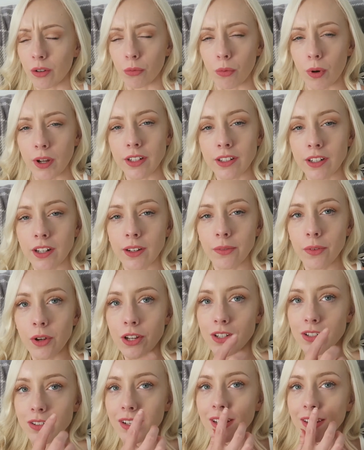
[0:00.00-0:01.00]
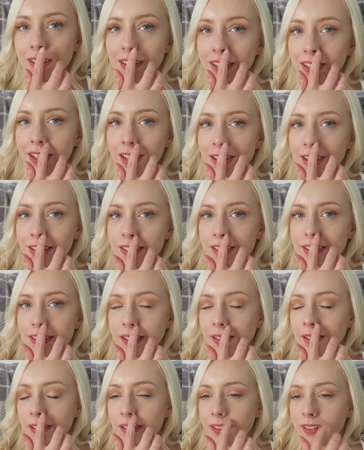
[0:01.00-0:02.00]
wedding anniversary, I think it is.
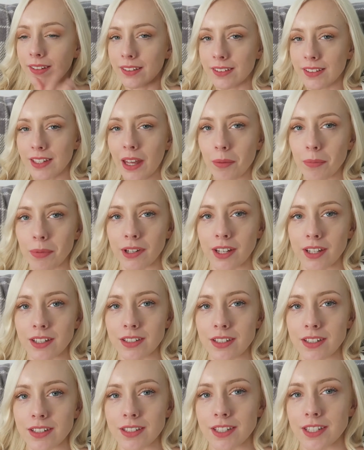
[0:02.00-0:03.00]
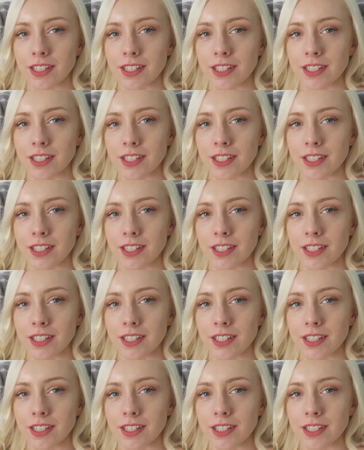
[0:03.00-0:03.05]
So that would be nice to